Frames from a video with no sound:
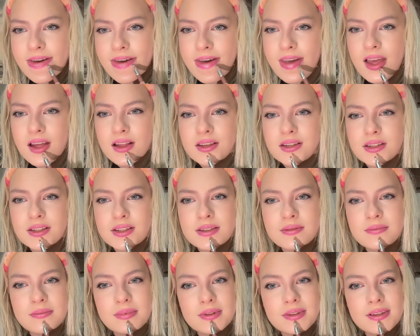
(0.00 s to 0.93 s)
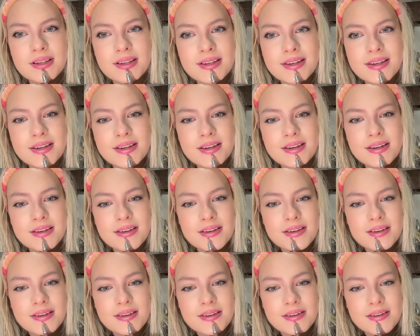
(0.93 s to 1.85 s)
And just blend it
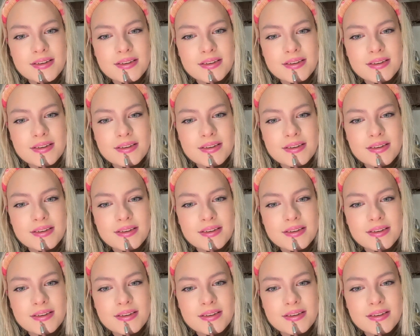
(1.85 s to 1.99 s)
in.